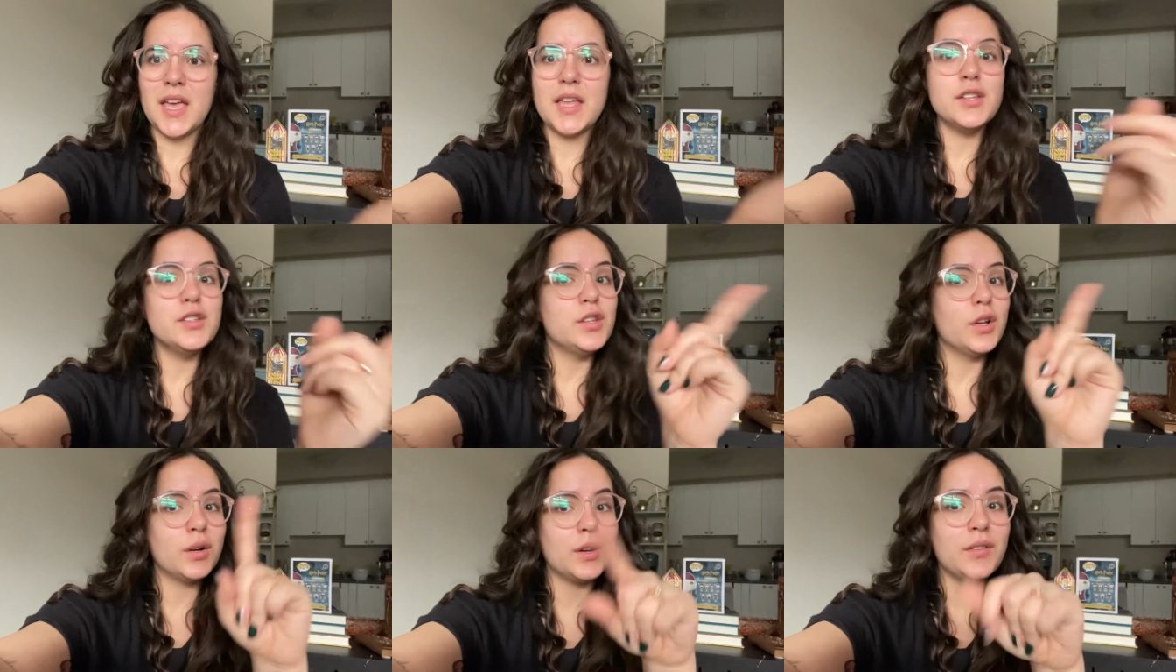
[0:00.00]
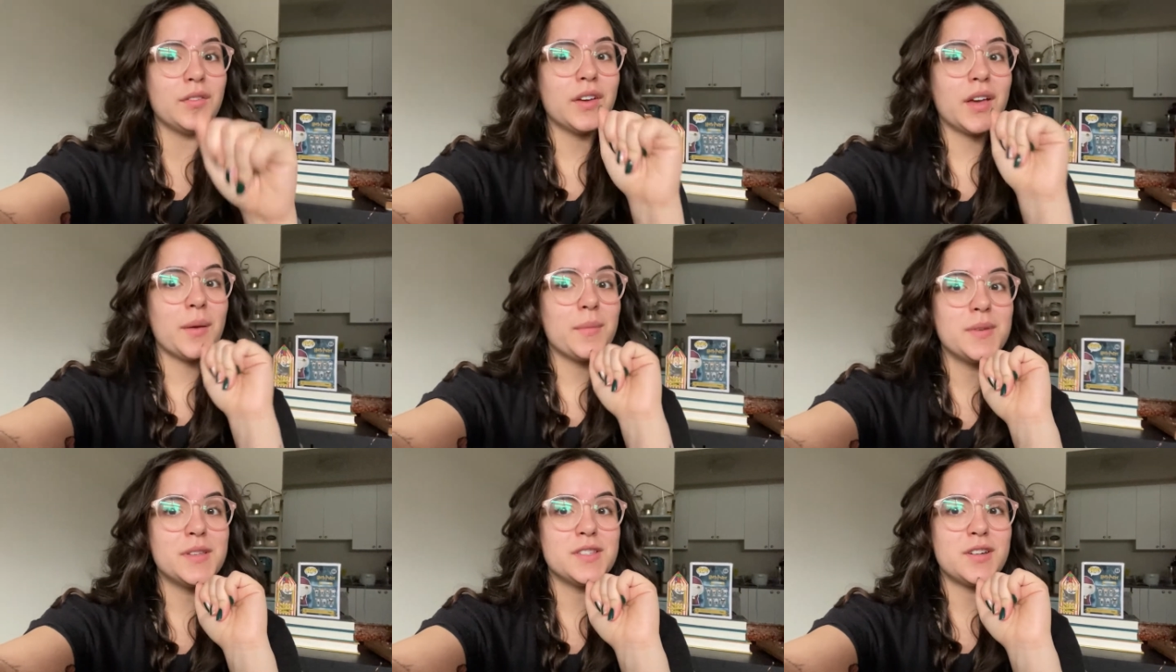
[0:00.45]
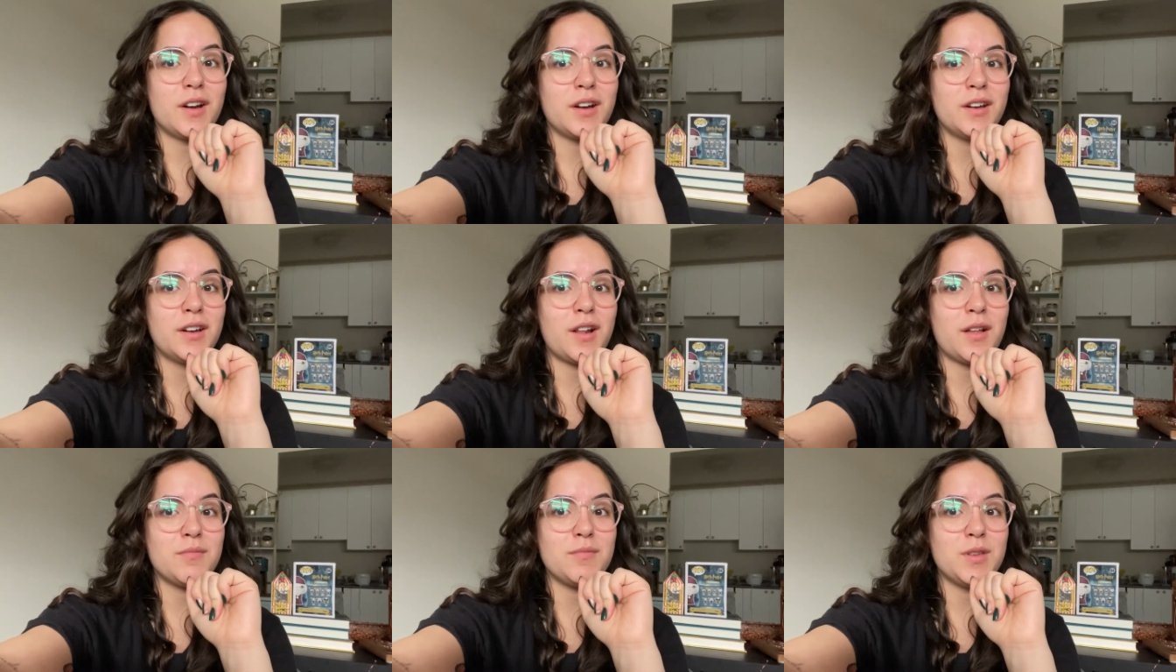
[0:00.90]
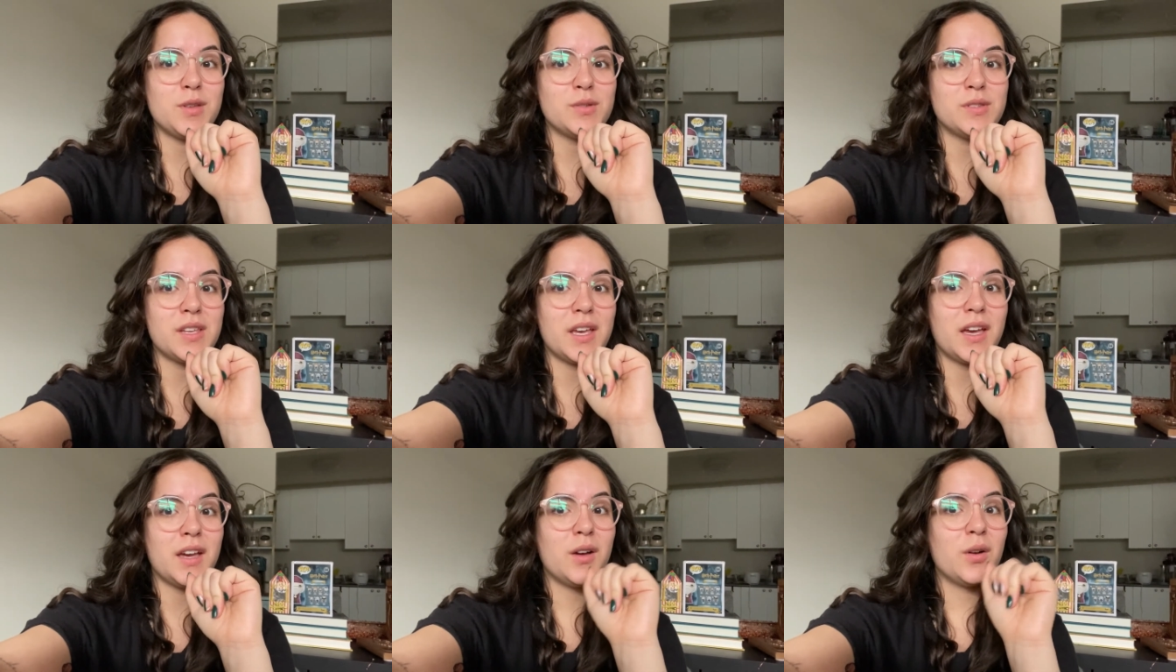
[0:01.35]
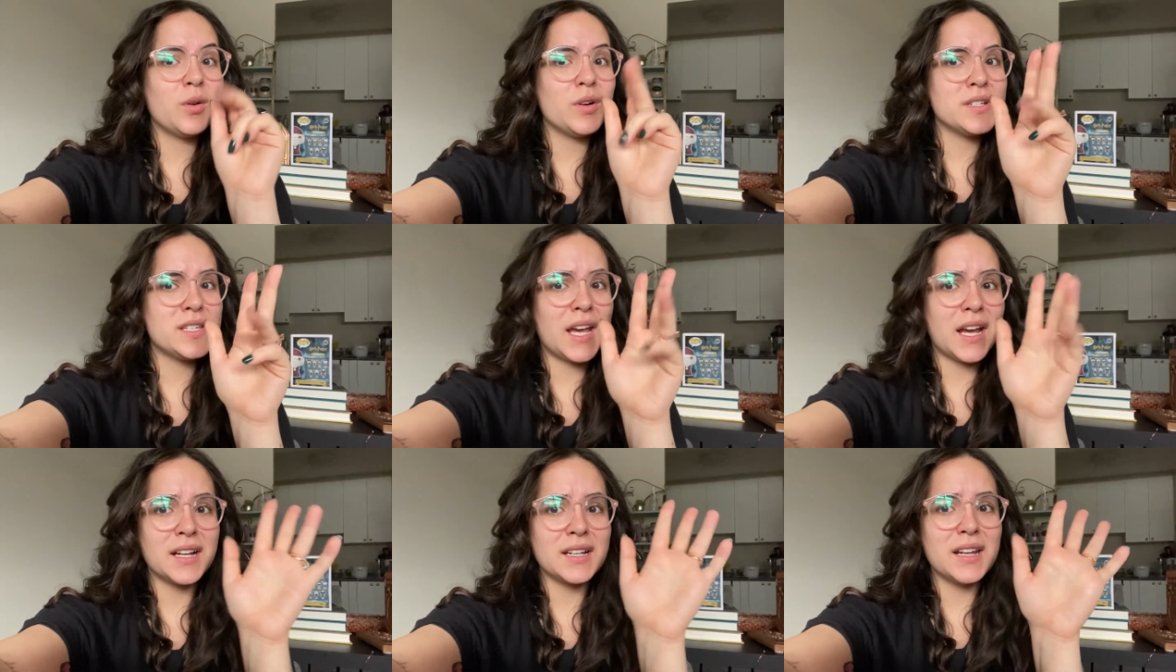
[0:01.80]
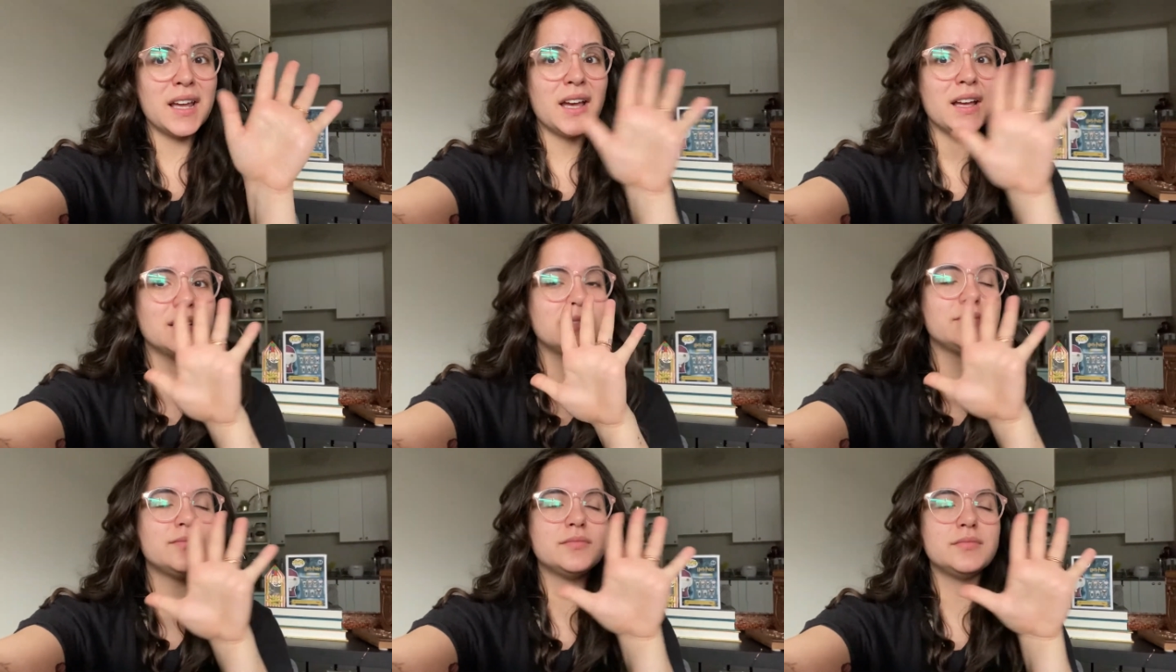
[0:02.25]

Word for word: Don't even get me started on Musa or Tecna.